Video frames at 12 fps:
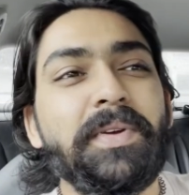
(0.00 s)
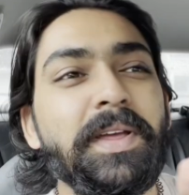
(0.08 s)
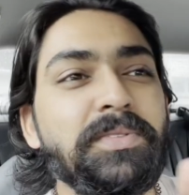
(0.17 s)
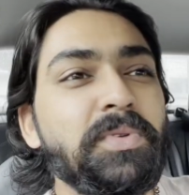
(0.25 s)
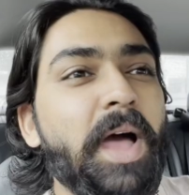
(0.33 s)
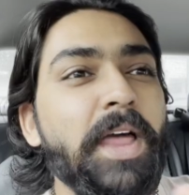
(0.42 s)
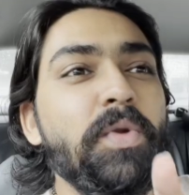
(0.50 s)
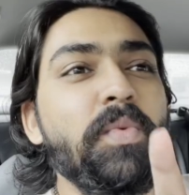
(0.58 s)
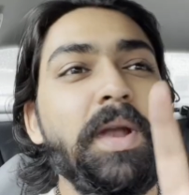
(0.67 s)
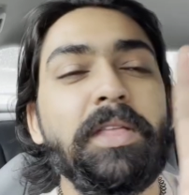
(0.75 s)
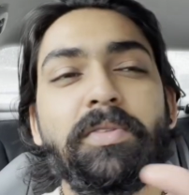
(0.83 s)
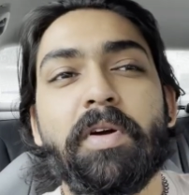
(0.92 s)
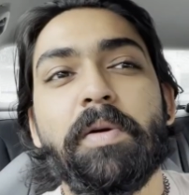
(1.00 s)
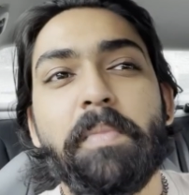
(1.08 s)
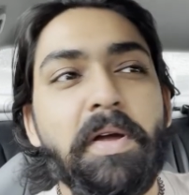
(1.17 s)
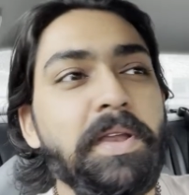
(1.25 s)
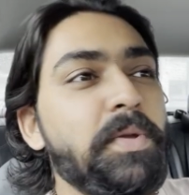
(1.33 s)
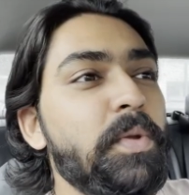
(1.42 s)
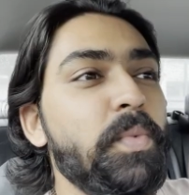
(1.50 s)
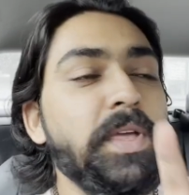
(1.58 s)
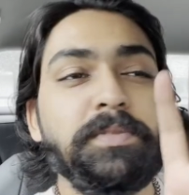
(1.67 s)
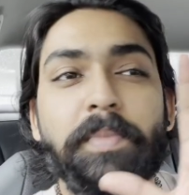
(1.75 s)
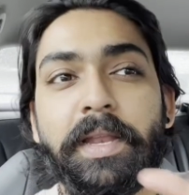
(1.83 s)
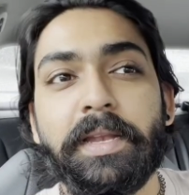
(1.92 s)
All right, so I don't want to talk about it and waste my